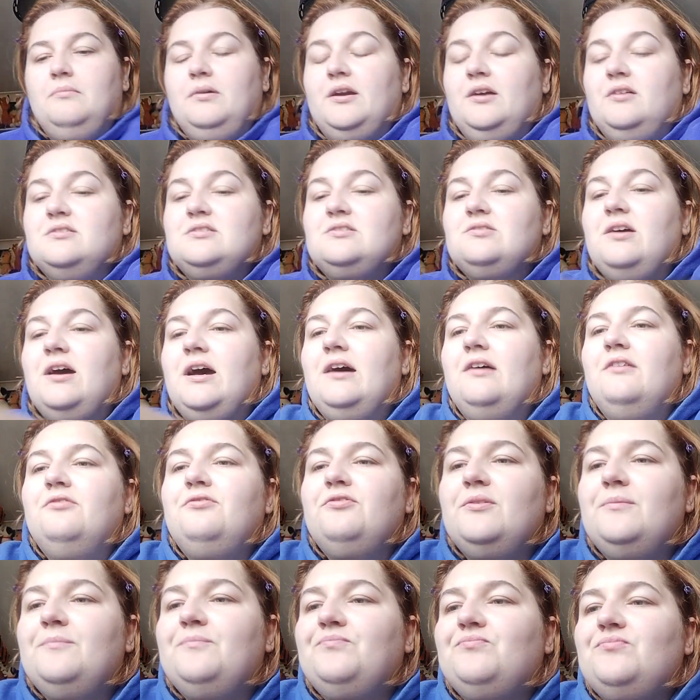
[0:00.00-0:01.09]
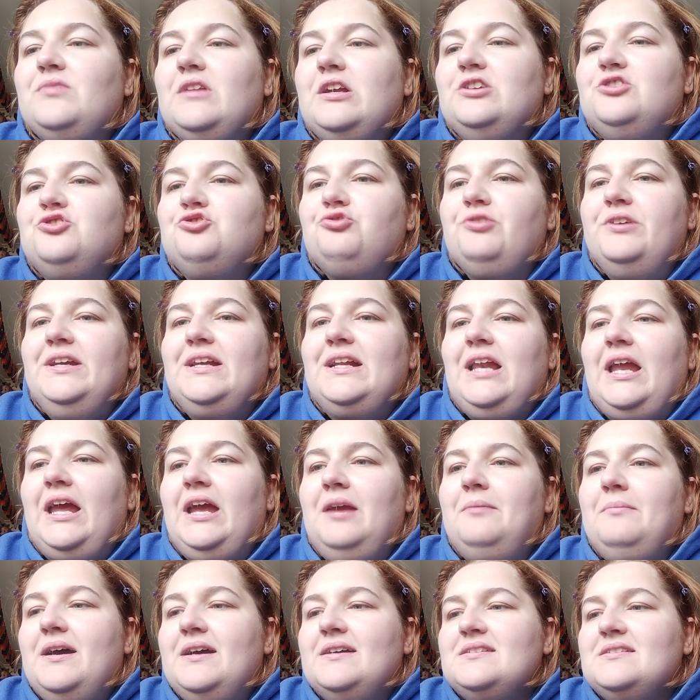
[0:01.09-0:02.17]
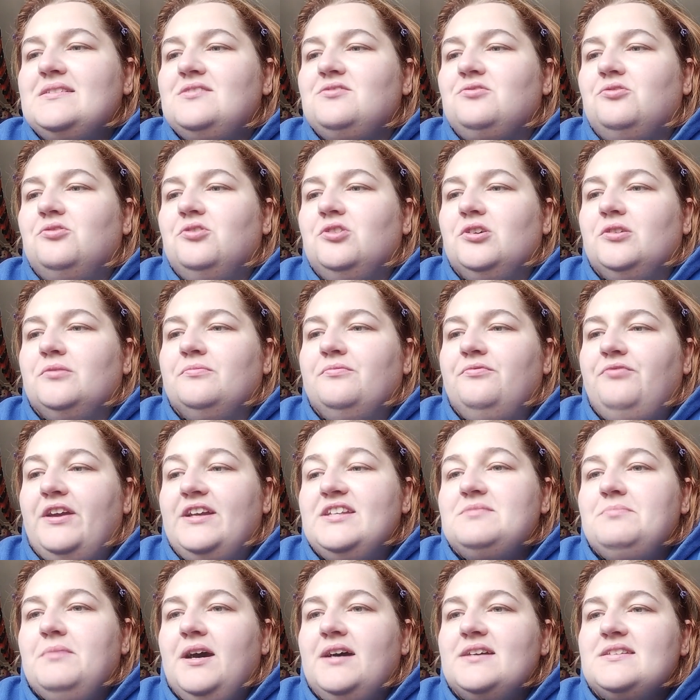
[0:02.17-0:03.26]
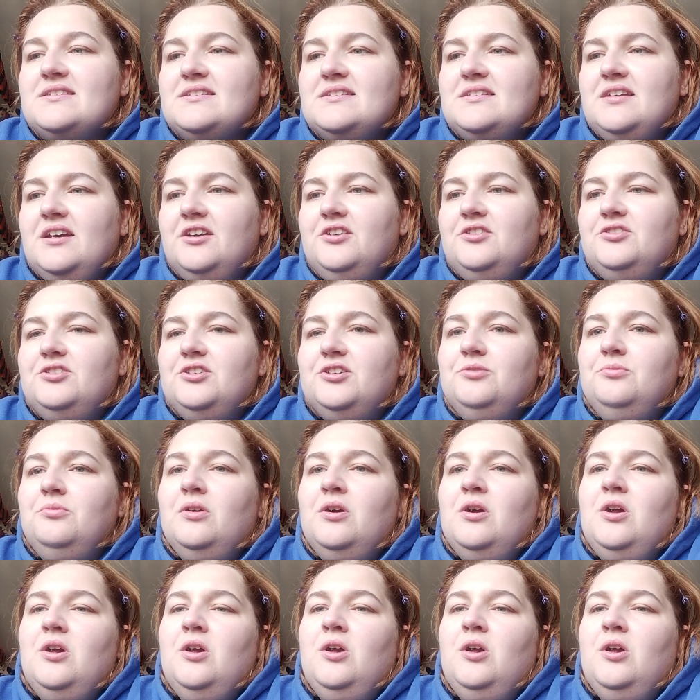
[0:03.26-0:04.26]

I also have three clay masks or face masks that I could do.